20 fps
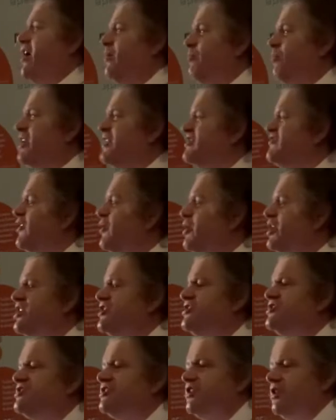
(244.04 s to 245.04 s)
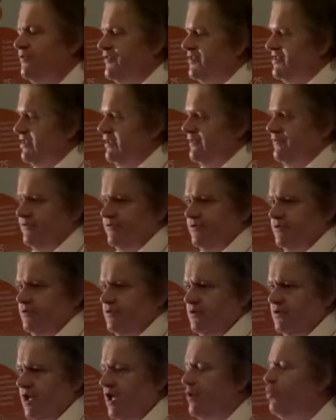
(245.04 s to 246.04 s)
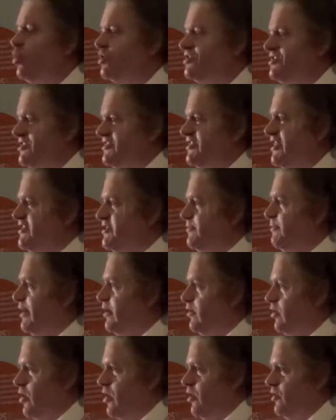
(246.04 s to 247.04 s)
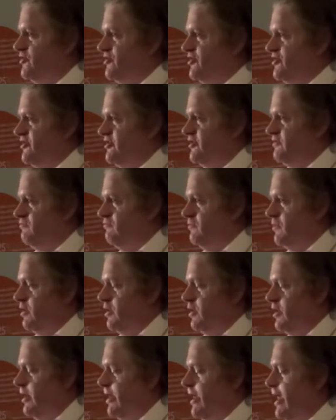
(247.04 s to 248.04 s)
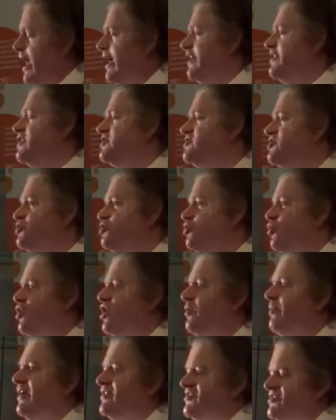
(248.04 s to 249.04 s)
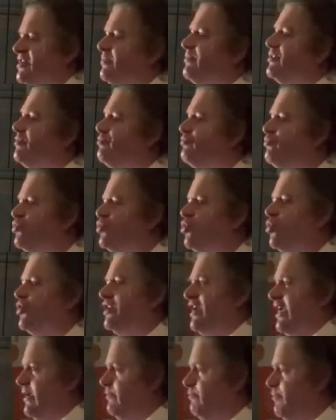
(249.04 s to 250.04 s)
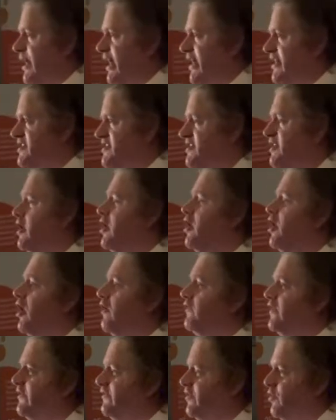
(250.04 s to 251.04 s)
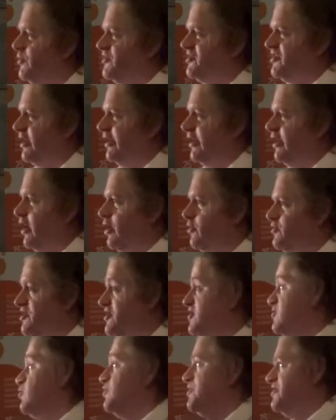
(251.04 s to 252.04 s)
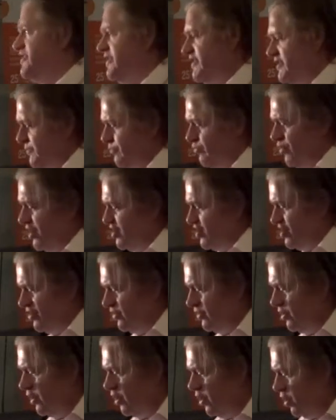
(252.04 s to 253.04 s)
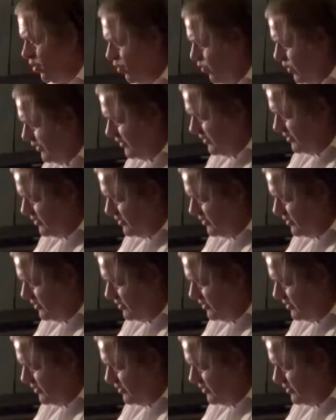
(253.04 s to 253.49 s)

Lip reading: but it's very conservative in what it says about costs. It doesn't talk about some of the broader impacts of living with psychosis or indeed depression or other